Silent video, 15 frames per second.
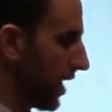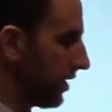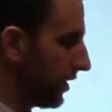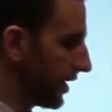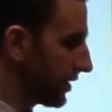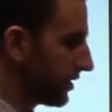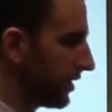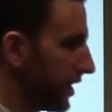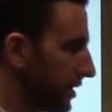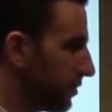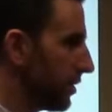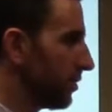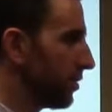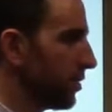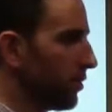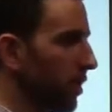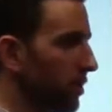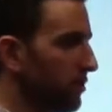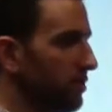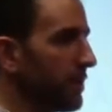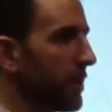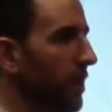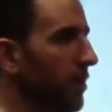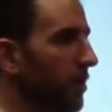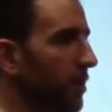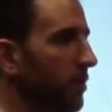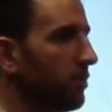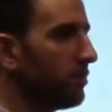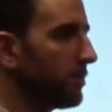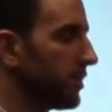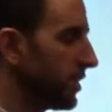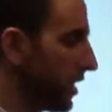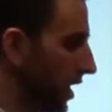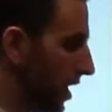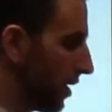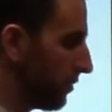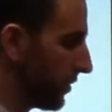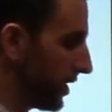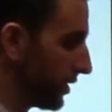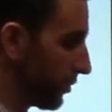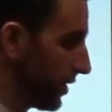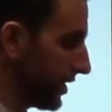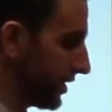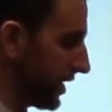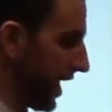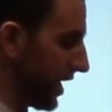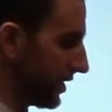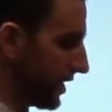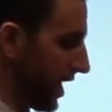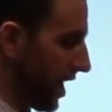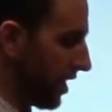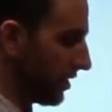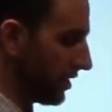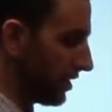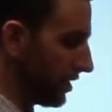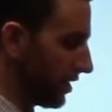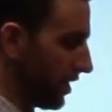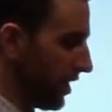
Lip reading: don't like to let the people who work for me go home, is we sat down